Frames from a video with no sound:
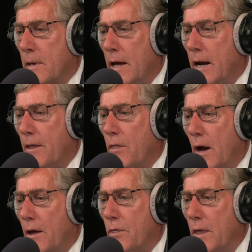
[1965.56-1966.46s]
And I th
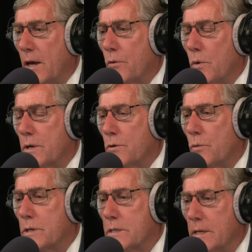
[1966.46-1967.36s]
I think what
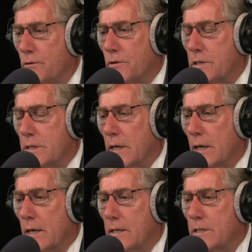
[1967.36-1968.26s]
what's
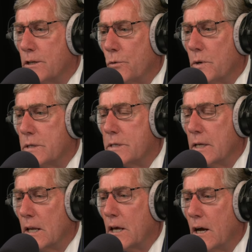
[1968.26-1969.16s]
interesting is that when
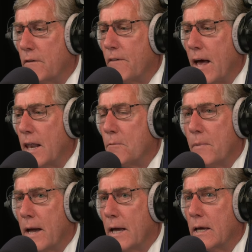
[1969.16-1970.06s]
Silicon Valley
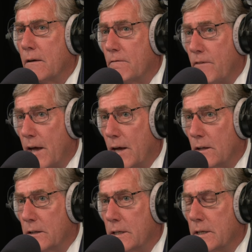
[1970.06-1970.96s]
Bank
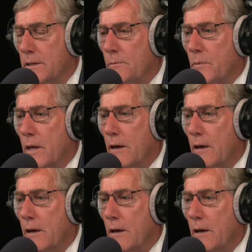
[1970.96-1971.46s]
failed, mm-hmm.